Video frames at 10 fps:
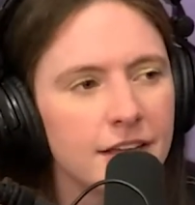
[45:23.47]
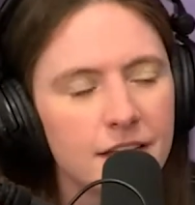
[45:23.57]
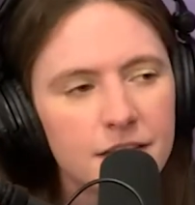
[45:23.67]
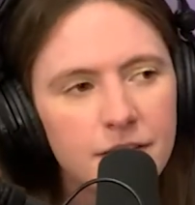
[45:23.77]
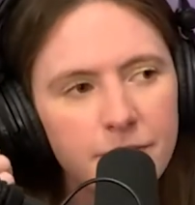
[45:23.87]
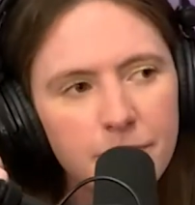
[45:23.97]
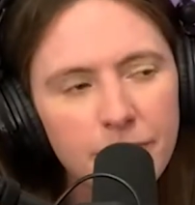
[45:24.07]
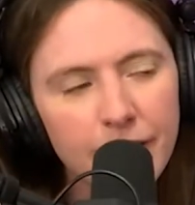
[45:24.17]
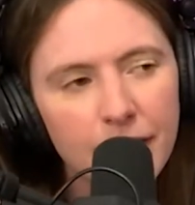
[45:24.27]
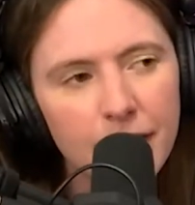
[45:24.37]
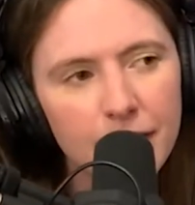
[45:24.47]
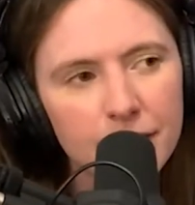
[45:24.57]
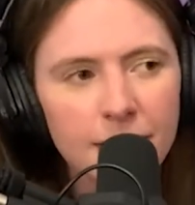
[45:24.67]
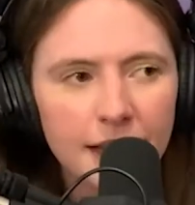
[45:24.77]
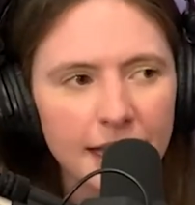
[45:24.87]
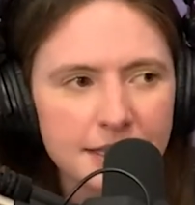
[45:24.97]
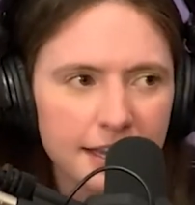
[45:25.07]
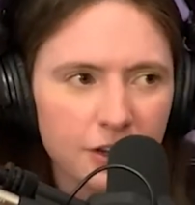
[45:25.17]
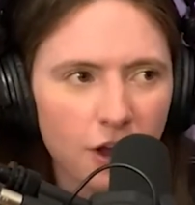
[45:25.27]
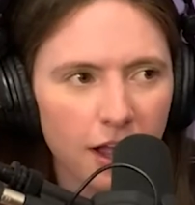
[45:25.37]
I'm a fucking
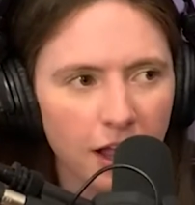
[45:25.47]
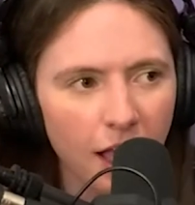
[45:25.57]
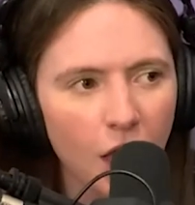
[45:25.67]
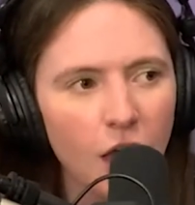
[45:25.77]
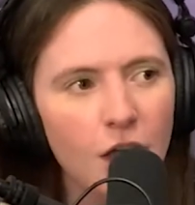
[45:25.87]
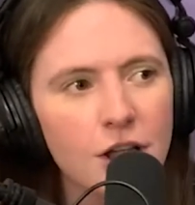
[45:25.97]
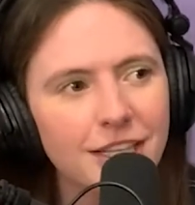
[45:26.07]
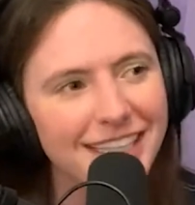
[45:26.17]
18-year-old.